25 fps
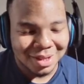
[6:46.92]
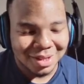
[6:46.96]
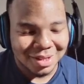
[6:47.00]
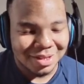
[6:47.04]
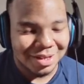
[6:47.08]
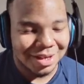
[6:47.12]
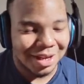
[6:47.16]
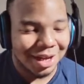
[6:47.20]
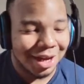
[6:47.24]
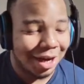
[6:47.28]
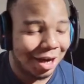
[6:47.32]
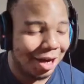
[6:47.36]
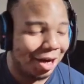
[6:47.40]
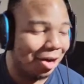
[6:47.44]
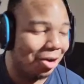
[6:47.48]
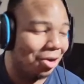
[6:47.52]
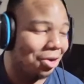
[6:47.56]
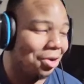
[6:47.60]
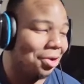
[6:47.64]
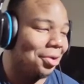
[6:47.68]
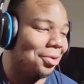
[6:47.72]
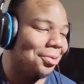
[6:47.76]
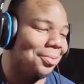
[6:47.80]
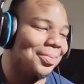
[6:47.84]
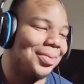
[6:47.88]
driving no,
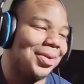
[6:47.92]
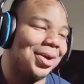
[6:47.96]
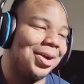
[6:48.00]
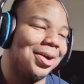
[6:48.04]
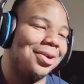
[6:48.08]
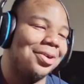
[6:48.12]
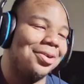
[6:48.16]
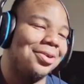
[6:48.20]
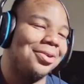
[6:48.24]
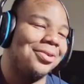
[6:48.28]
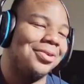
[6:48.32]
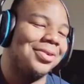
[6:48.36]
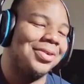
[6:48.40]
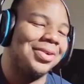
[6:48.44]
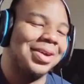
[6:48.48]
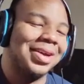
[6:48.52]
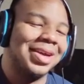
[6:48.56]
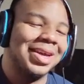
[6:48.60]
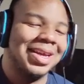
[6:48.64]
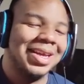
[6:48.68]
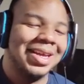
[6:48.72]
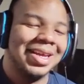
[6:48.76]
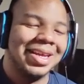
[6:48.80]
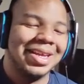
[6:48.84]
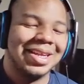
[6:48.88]
both Uber bro. Eats and
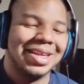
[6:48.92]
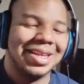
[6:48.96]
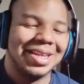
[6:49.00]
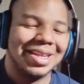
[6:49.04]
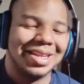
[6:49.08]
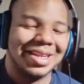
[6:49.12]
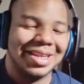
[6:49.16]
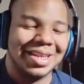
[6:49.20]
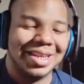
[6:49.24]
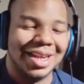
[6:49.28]
Grubhub, which would also